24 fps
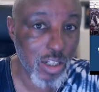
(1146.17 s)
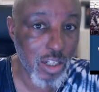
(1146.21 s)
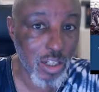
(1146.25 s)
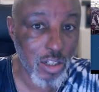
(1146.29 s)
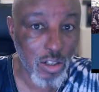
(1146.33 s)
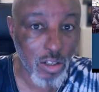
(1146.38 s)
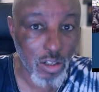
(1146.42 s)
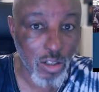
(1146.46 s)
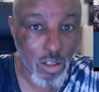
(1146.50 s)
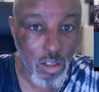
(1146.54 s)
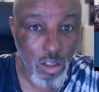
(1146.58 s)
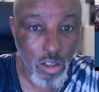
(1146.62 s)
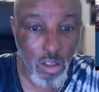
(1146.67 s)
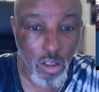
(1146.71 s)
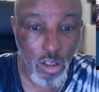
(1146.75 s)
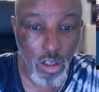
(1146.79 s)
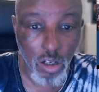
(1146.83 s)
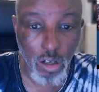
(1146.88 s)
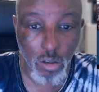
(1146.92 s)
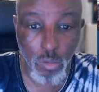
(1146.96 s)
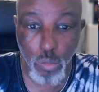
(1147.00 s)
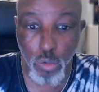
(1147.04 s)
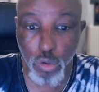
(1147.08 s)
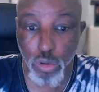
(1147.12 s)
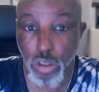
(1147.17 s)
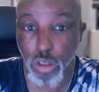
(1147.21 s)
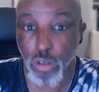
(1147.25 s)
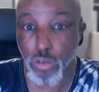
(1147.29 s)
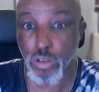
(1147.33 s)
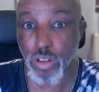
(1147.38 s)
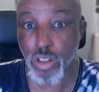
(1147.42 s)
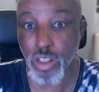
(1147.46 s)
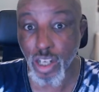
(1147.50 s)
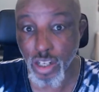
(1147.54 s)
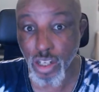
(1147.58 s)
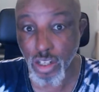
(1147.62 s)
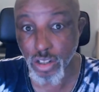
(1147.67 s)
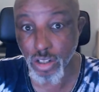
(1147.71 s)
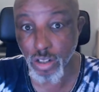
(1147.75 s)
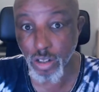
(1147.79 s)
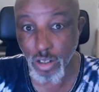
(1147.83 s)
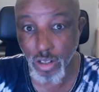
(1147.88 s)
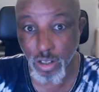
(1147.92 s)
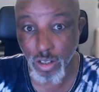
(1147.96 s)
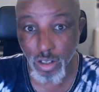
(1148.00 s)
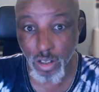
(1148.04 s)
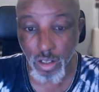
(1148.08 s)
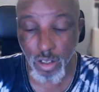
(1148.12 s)
in Waterloo Station
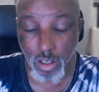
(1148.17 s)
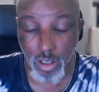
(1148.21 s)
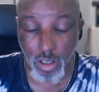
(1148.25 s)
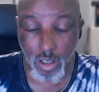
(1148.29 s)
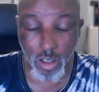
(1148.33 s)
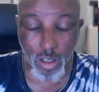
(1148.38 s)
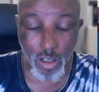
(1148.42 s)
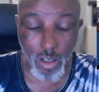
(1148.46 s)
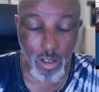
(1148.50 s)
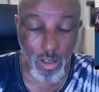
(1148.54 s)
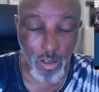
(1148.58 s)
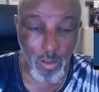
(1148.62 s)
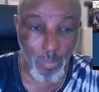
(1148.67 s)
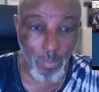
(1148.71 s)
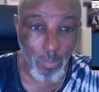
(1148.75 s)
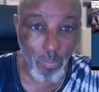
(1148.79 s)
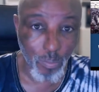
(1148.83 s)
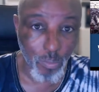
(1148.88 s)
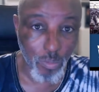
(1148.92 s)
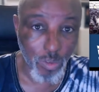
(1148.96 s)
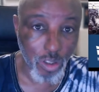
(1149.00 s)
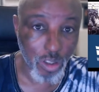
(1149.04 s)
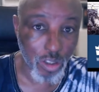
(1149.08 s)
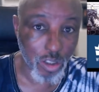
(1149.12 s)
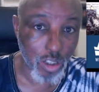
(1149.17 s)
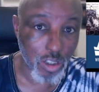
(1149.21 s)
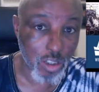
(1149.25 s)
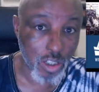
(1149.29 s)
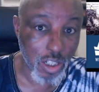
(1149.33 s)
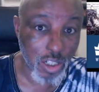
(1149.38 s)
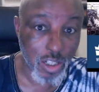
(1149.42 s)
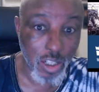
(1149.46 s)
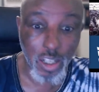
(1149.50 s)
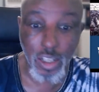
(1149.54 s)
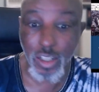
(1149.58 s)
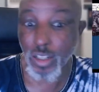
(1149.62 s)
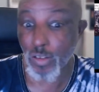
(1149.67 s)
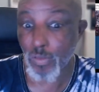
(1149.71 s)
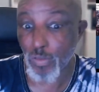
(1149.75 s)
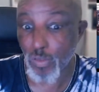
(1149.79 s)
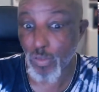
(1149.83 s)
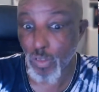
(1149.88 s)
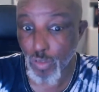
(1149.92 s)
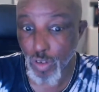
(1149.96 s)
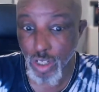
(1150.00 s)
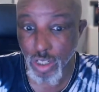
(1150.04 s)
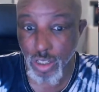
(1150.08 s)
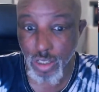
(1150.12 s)
is indicative
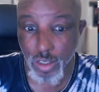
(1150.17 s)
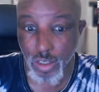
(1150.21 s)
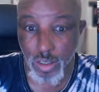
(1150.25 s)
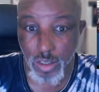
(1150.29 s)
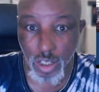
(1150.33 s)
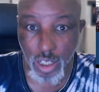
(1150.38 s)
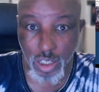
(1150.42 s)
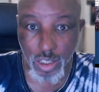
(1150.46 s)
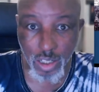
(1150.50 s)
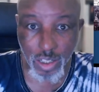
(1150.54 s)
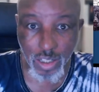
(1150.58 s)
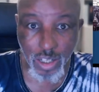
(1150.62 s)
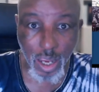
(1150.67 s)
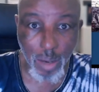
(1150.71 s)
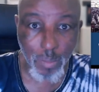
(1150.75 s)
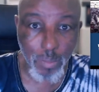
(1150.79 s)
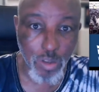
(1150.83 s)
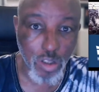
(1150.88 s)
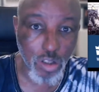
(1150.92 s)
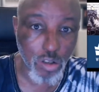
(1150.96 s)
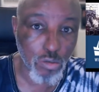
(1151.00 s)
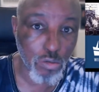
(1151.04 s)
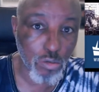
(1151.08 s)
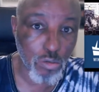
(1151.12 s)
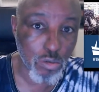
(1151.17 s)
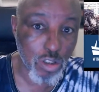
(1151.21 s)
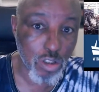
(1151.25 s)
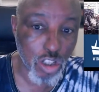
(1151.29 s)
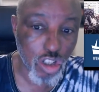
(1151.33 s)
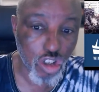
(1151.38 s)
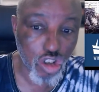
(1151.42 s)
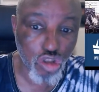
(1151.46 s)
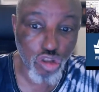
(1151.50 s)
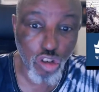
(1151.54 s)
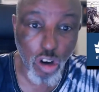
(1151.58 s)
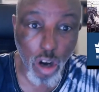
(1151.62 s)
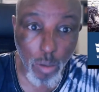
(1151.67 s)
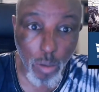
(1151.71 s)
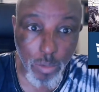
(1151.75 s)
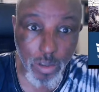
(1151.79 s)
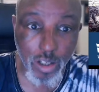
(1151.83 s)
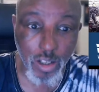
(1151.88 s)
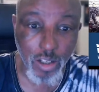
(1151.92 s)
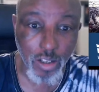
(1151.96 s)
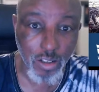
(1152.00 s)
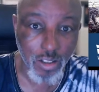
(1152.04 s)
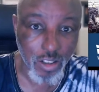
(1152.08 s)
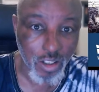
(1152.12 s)
of its attempt to
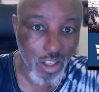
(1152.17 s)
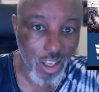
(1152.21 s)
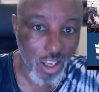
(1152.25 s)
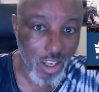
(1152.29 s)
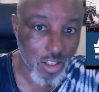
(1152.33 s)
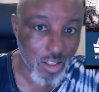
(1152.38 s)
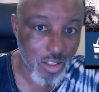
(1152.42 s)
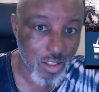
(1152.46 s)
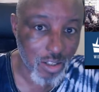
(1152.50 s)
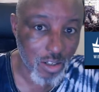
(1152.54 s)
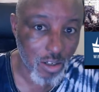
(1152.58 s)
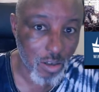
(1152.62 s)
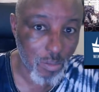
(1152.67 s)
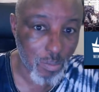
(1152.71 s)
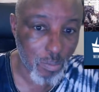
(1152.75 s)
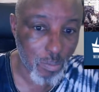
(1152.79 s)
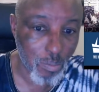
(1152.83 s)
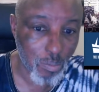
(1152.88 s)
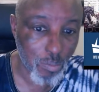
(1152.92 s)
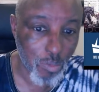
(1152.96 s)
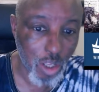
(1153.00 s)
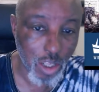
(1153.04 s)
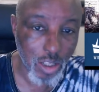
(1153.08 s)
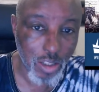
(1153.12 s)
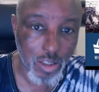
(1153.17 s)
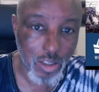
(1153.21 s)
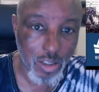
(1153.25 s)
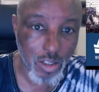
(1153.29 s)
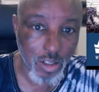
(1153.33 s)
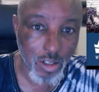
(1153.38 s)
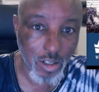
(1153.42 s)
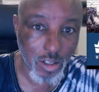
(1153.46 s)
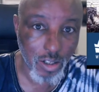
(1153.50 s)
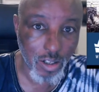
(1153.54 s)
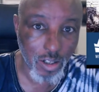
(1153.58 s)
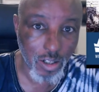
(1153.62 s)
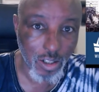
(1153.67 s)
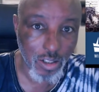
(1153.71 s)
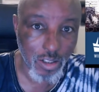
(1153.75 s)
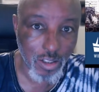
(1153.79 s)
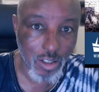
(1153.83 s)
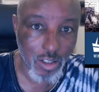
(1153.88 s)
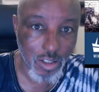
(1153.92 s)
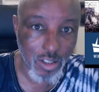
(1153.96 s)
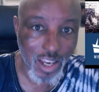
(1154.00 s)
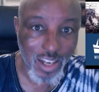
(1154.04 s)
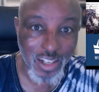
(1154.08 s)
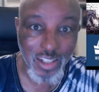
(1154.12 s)
disrupt its
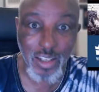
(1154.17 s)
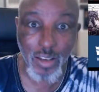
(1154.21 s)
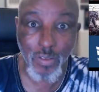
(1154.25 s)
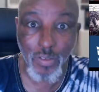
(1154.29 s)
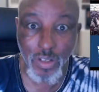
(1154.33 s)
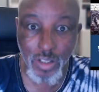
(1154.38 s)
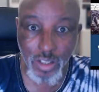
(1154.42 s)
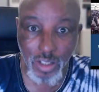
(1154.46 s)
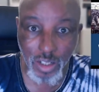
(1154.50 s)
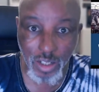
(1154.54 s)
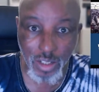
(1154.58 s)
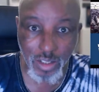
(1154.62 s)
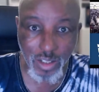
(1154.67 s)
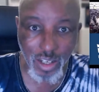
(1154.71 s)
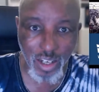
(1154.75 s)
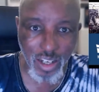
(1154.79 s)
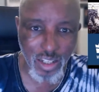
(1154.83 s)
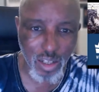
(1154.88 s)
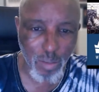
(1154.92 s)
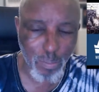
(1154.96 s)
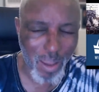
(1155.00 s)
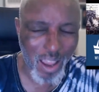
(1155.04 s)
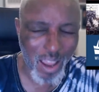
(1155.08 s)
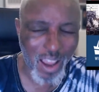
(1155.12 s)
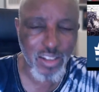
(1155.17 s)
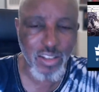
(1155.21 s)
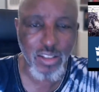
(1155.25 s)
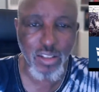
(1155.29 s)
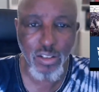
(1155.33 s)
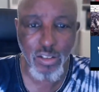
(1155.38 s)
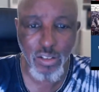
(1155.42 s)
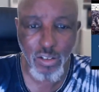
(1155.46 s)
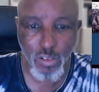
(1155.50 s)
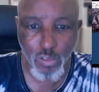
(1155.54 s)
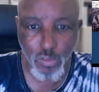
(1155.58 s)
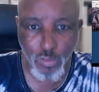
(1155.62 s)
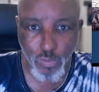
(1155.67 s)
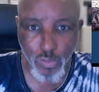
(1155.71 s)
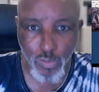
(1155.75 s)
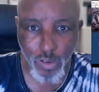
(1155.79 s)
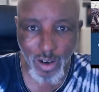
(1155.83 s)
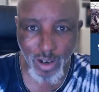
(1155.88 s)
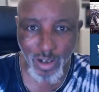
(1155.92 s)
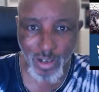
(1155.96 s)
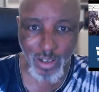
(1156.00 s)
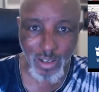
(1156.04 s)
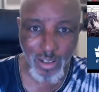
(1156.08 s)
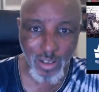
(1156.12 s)
activities, and it's a pattern of
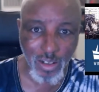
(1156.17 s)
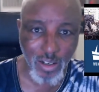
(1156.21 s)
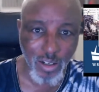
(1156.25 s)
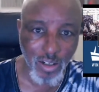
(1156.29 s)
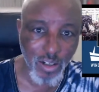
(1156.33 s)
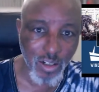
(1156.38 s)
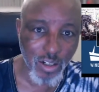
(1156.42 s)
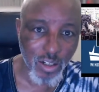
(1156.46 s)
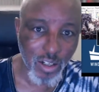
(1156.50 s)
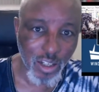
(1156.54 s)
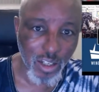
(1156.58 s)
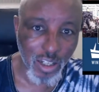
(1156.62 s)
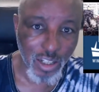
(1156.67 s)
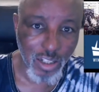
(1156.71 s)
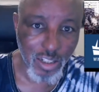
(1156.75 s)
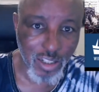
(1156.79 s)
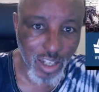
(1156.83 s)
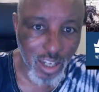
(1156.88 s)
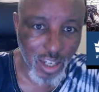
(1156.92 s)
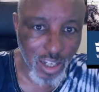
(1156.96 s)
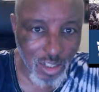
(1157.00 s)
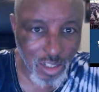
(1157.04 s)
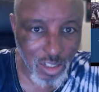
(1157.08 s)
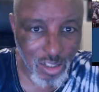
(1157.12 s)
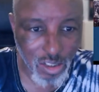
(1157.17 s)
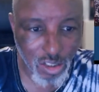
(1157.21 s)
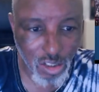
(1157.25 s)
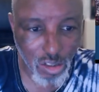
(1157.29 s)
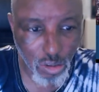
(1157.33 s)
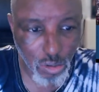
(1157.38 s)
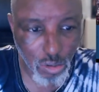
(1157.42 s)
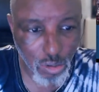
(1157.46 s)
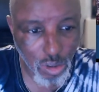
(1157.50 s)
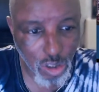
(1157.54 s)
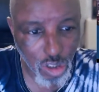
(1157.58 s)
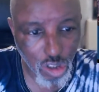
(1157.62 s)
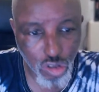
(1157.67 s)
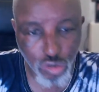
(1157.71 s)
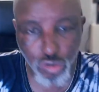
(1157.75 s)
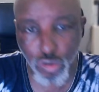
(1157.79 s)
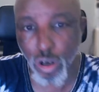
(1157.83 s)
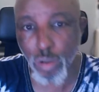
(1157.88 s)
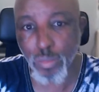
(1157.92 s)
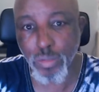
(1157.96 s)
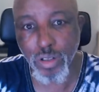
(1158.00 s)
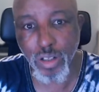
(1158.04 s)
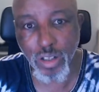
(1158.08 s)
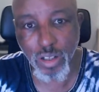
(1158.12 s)
filing intended to
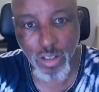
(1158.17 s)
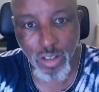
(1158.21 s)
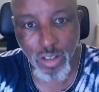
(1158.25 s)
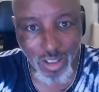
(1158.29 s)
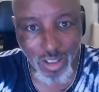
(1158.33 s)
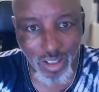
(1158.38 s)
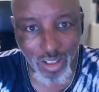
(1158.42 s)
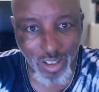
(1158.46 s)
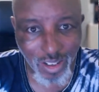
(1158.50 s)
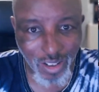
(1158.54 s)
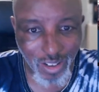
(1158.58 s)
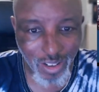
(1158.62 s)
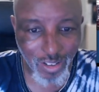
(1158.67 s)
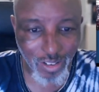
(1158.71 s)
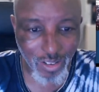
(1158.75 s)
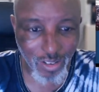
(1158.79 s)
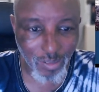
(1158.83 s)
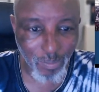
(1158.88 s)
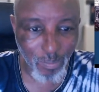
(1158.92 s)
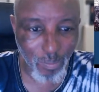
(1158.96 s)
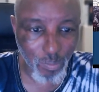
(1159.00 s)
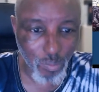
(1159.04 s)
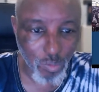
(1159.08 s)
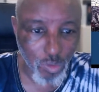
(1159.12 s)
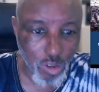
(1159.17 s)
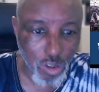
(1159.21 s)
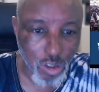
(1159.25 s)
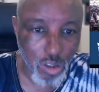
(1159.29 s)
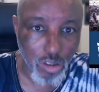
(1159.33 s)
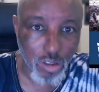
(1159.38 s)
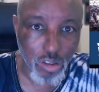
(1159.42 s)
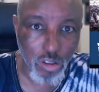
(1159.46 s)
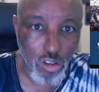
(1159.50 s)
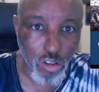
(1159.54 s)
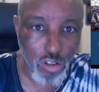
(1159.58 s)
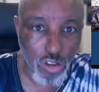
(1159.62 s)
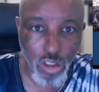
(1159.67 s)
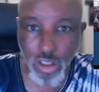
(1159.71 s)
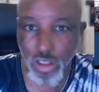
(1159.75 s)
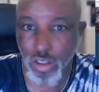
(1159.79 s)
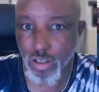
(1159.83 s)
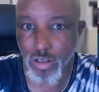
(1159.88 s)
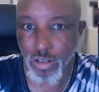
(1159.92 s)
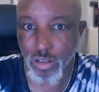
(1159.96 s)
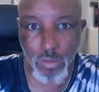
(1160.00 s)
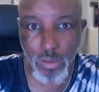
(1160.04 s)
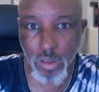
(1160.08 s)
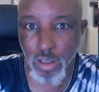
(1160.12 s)
disrupt not
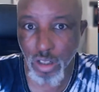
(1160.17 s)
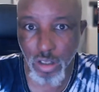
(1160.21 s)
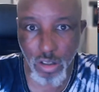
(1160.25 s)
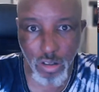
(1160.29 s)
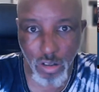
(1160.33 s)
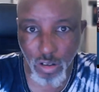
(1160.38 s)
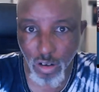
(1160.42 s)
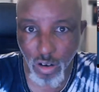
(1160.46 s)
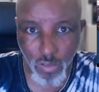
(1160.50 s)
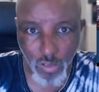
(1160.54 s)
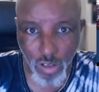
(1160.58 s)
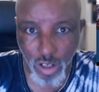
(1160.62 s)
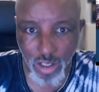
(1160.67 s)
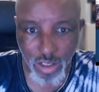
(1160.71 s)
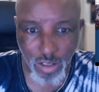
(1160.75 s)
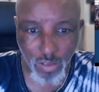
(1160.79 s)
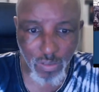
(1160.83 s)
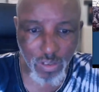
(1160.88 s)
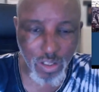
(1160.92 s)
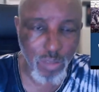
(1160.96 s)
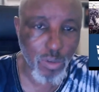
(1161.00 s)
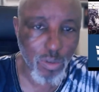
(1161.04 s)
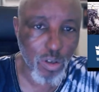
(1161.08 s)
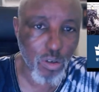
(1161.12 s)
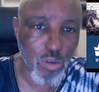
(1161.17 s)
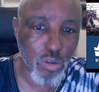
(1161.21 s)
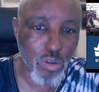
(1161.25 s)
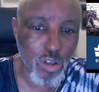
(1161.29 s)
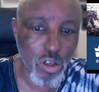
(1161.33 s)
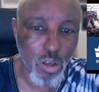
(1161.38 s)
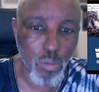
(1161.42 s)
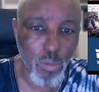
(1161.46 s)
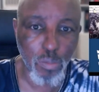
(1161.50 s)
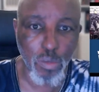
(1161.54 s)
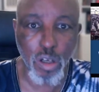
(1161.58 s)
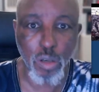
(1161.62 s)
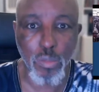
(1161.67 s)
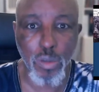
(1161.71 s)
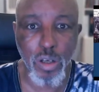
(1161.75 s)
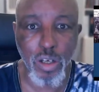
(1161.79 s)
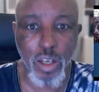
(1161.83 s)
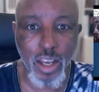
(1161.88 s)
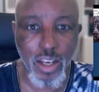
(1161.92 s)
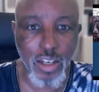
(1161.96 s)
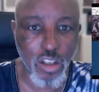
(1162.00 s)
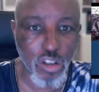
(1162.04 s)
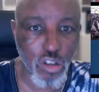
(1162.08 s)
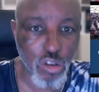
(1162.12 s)
just their other activities, but also the monument
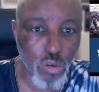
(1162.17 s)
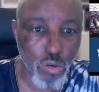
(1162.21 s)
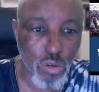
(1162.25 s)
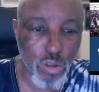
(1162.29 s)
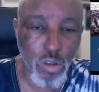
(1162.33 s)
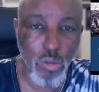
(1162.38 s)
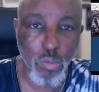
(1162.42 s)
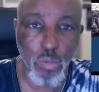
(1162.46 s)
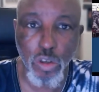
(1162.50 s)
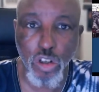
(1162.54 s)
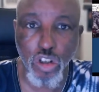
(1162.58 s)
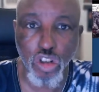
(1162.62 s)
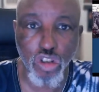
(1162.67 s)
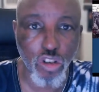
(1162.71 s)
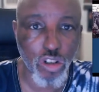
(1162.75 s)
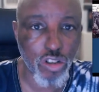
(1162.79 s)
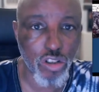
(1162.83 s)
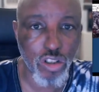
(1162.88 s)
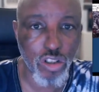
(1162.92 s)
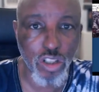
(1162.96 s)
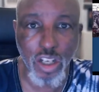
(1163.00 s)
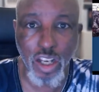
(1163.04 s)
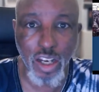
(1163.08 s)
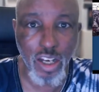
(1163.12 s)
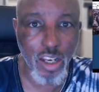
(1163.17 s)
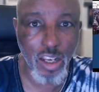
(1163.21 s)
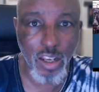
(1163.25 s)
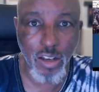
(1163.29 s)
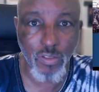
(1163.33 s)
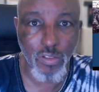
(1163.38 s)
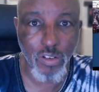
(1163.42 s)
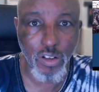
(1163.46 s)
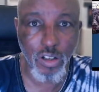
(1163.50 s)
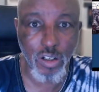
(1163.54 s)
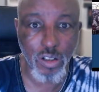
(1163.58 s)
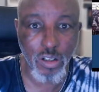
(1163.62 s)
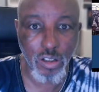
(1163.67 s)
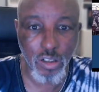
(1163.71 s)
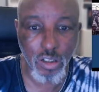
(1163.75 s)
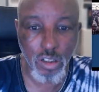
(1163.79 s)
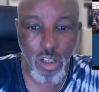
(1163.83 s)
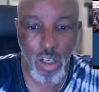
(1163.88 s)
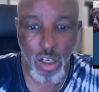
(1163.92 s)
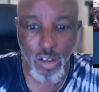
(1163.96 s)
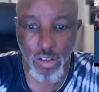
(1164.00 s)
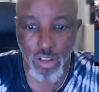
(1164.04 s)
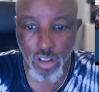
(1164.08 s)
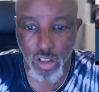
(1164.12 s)
and the use of the Windrush and any other
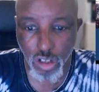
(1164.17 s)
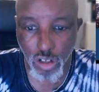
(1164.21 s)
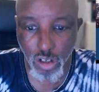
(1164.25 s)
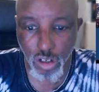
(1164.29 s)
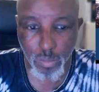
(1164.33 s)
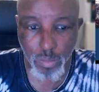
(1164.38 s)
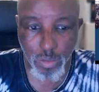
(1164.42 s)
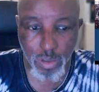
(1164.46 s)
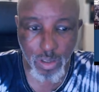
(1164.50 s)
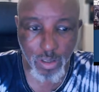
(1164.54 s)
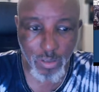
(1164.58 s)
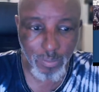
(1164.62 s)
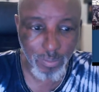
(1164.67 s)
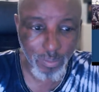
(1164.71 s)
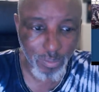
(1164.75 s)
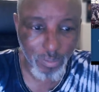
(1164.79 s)
kind of terms.